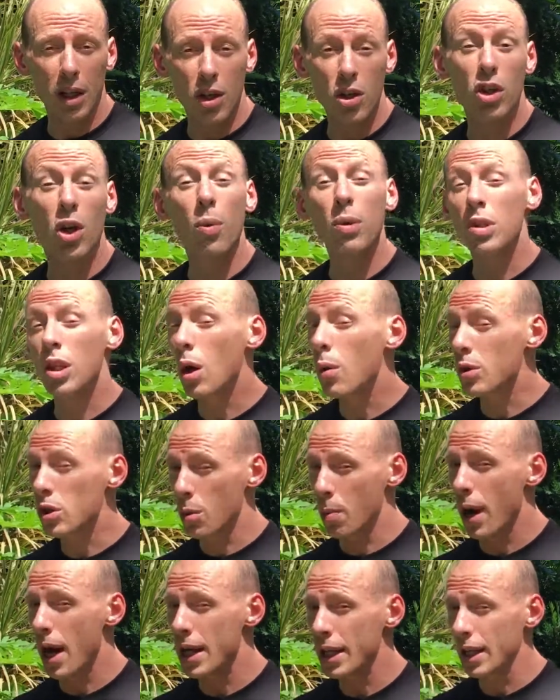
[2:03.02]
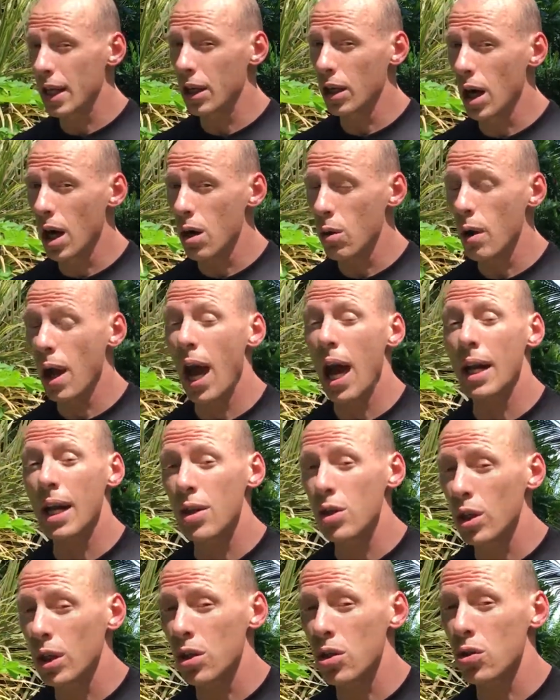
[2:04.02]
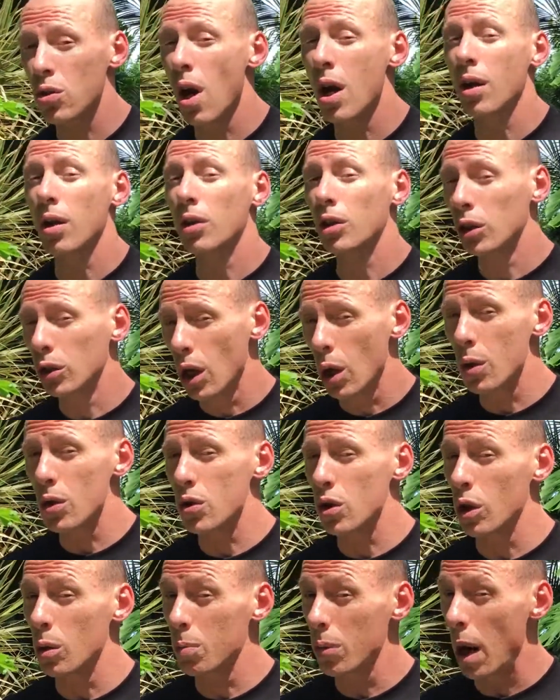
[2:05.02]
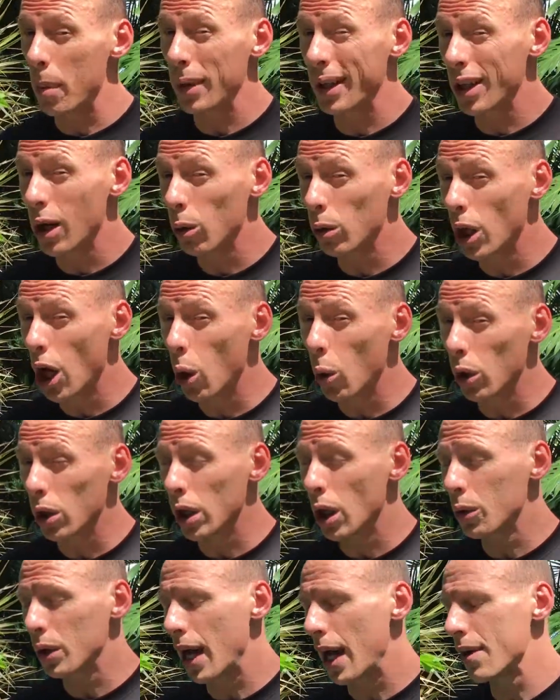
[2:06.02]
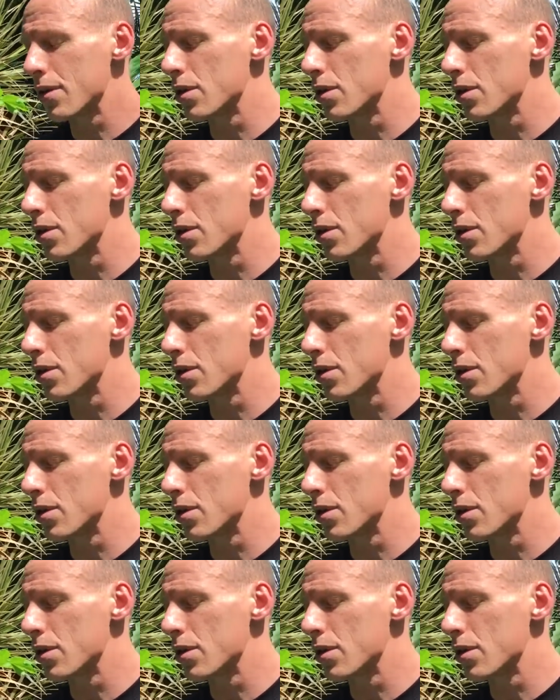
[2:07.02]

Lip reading: Just go as low as your body can go, and as you get stronger, you'll notice you can probably go lower, okay?